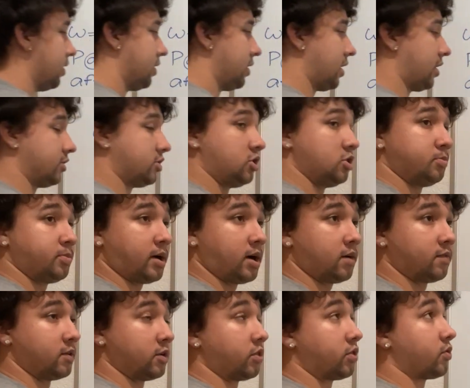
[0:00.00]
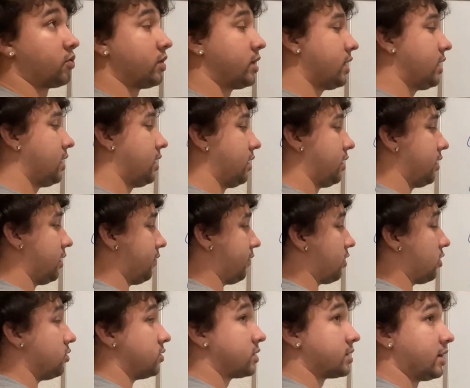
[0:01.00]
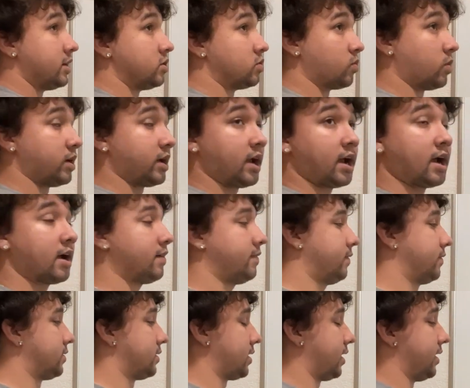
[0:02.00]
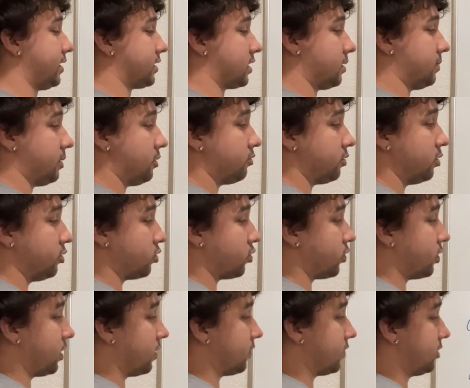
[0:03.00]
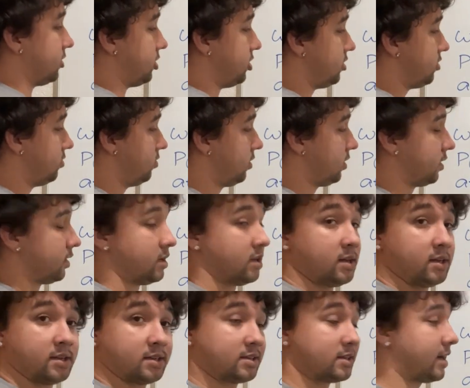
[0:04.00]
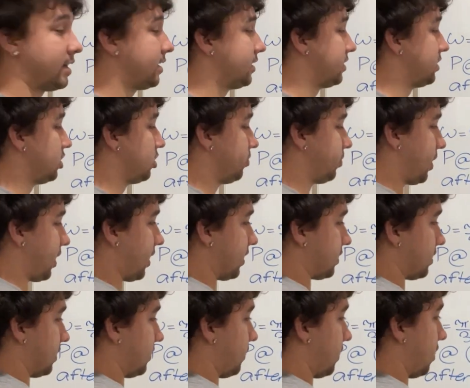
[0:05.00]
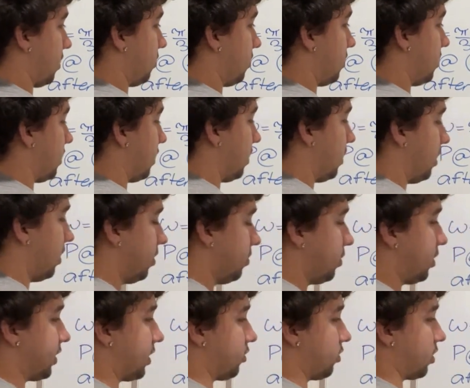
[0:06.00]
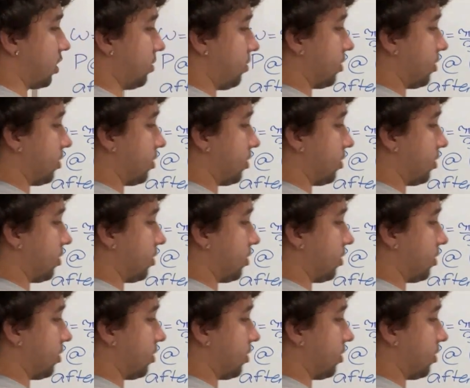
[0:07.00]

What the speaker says: Now 2 pi over 3, if cosine's 1/2, sine is going to be root 3 over 2. Sine is still positive though, but then we're going to